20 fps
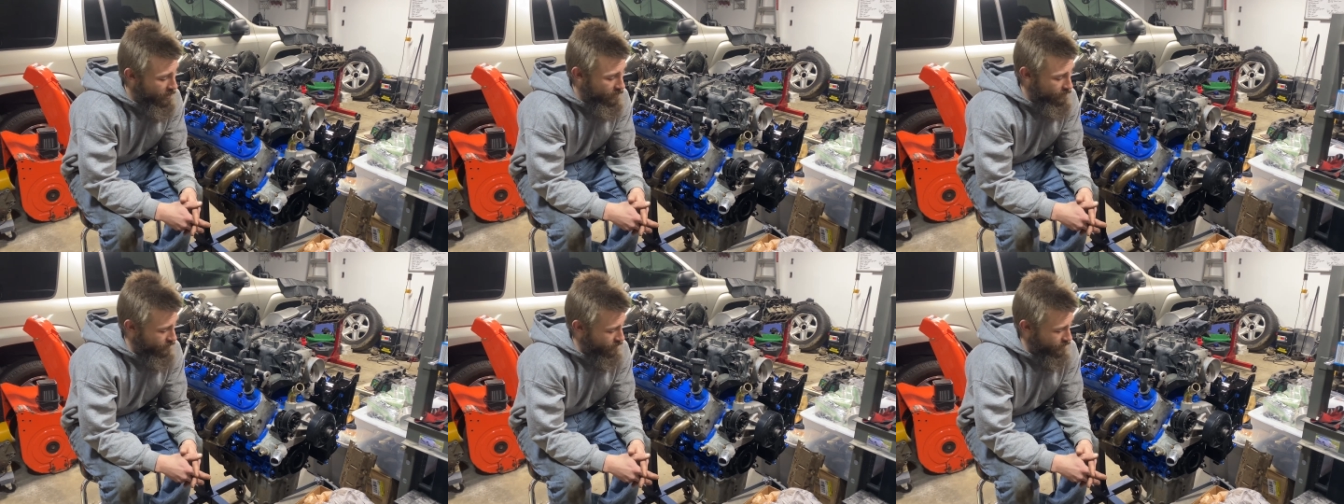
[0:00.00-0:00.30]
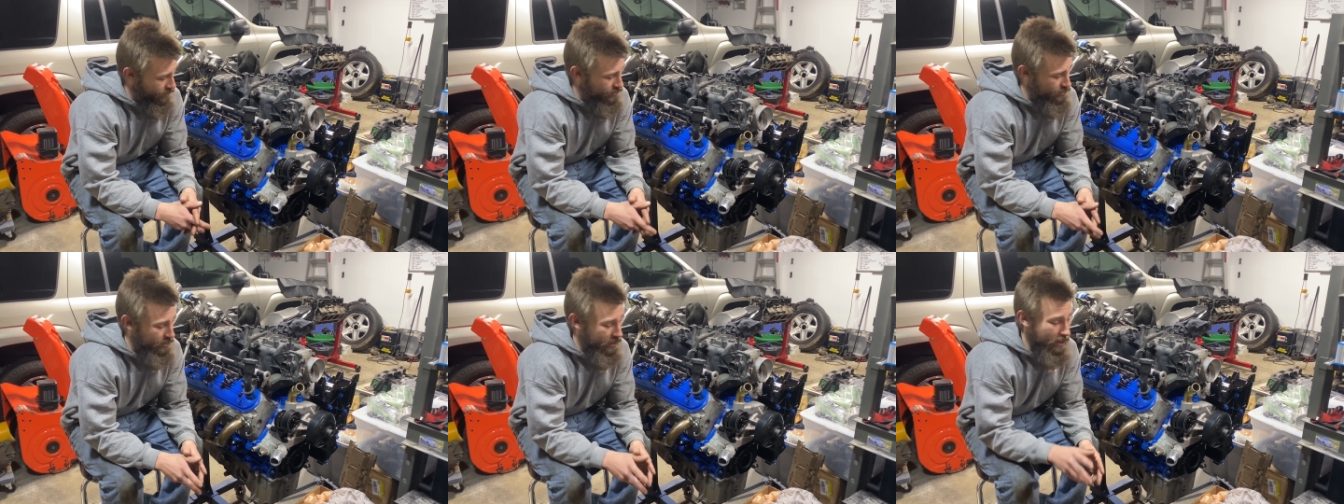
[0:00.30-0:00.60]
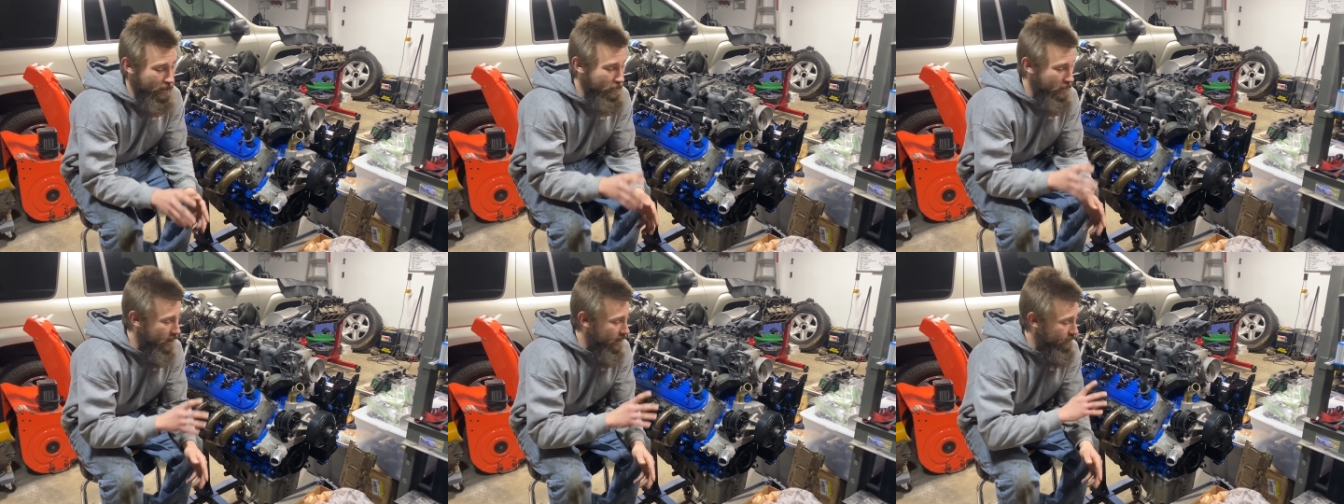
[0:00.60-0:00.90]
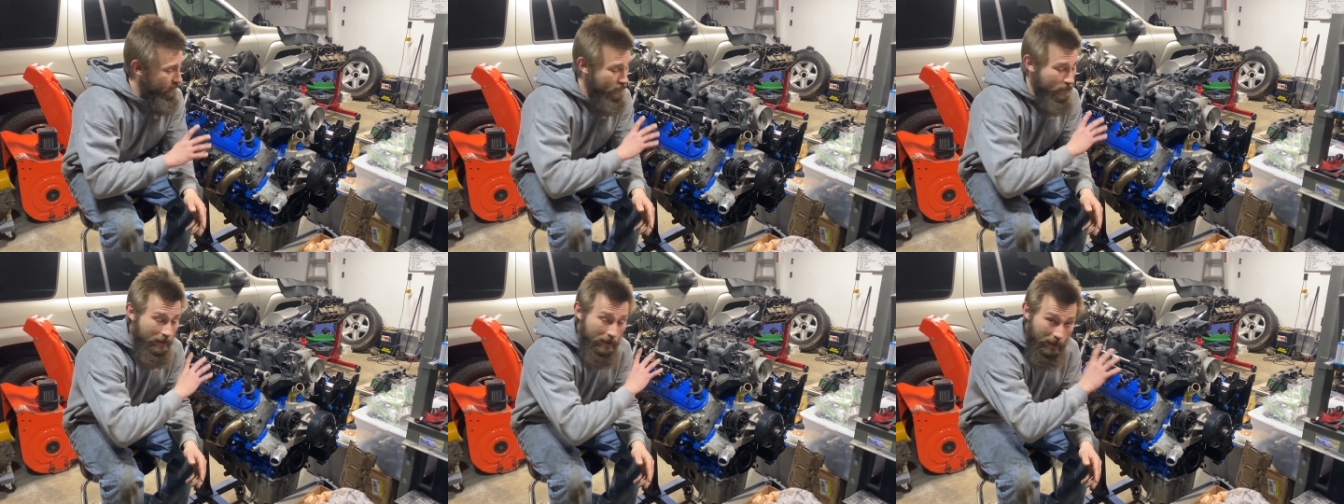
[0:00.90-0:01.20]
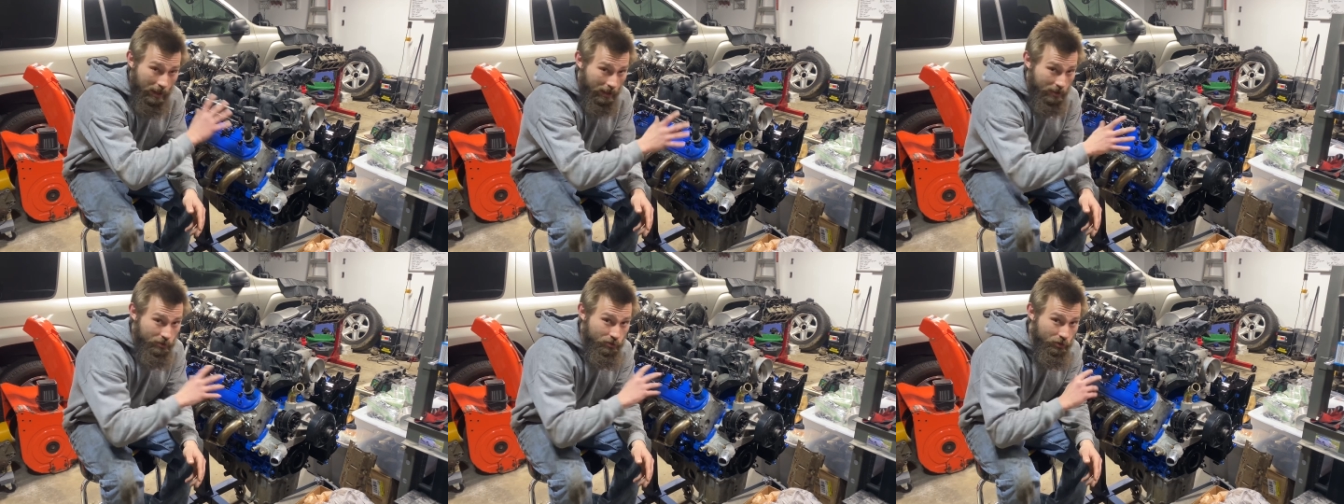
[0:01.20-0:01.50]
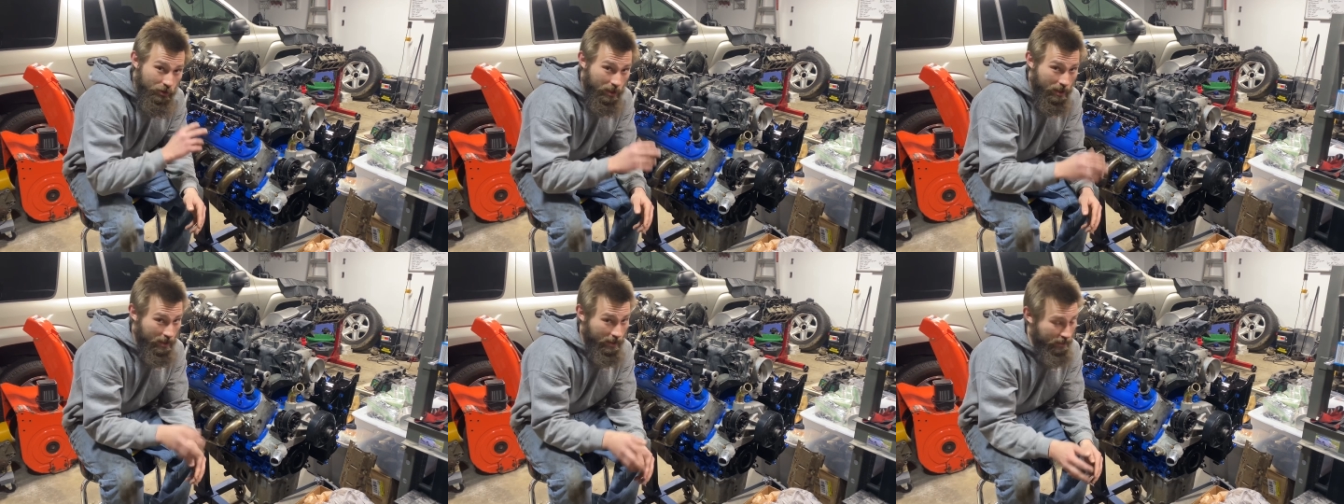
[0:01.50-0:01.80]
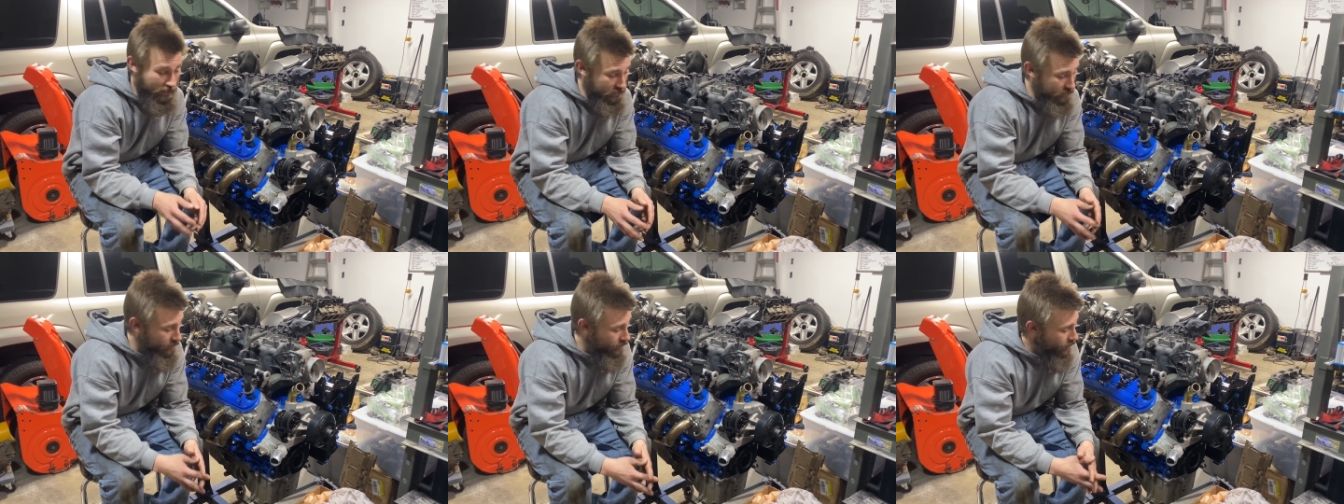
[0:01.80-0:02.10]
First time I've actually
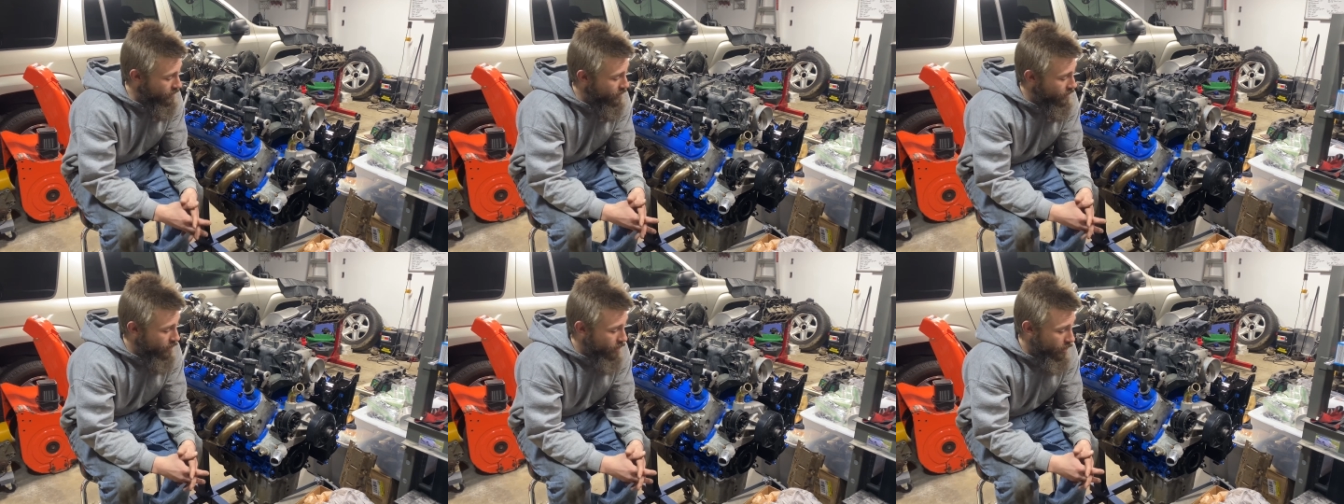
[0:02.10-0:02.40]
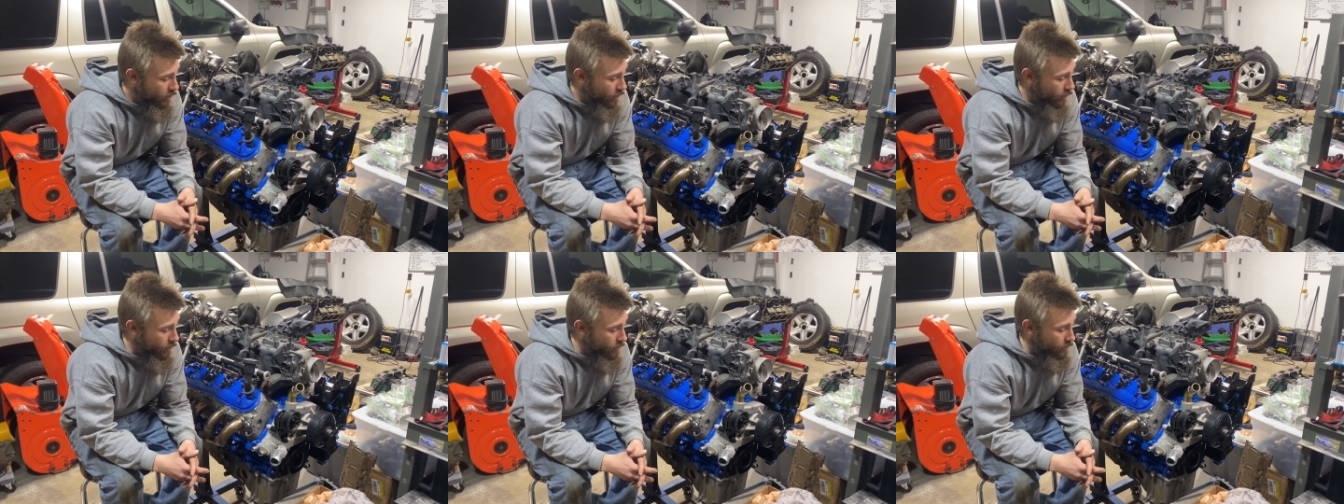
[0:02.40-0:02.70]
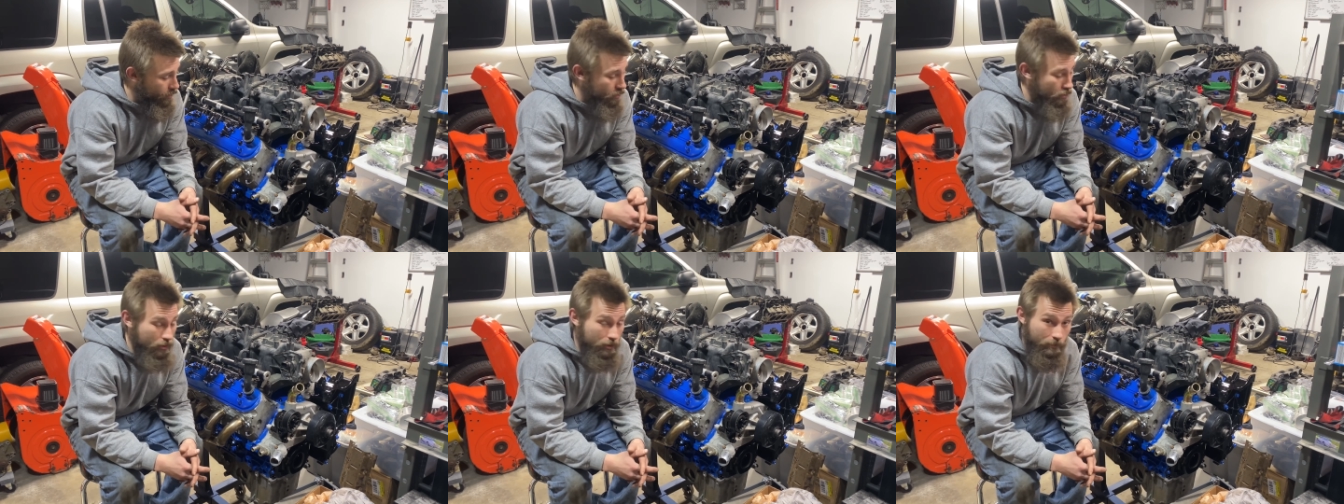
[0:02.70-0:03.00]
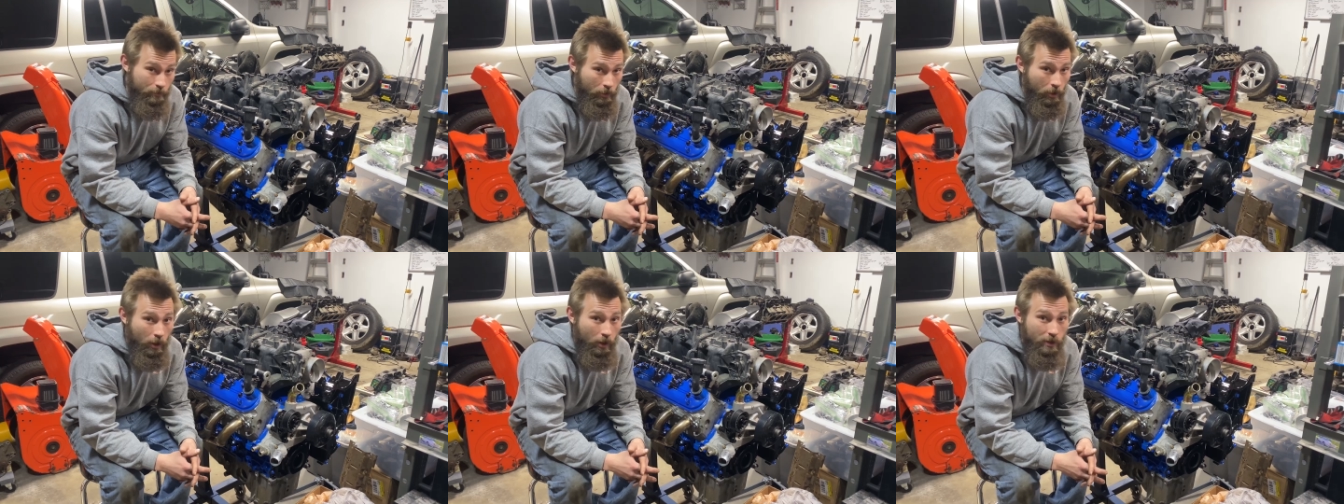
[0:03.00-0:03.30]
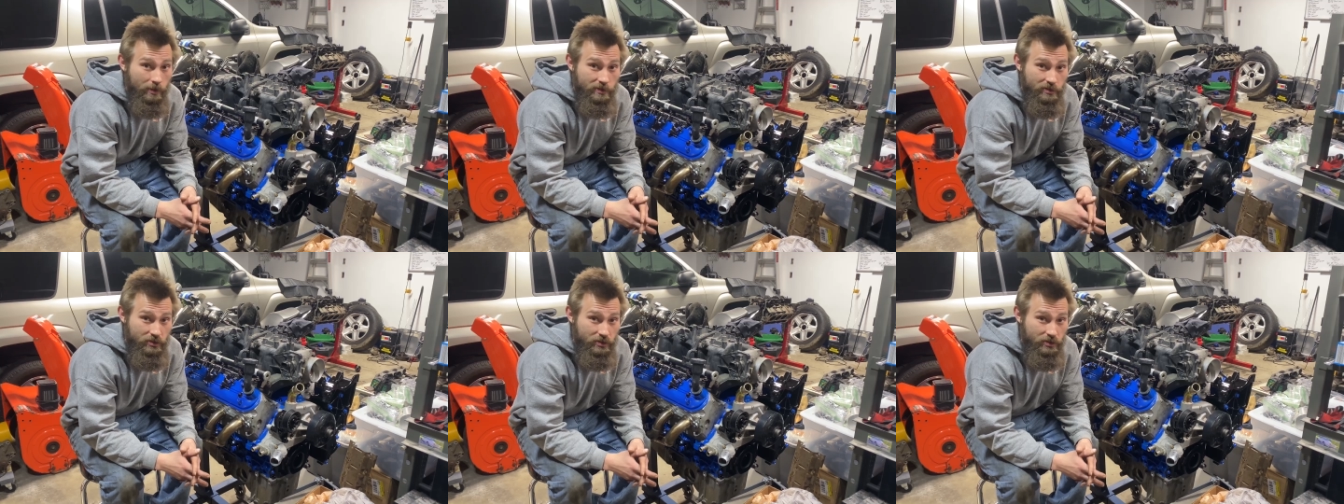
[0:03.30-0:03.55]
had all the parts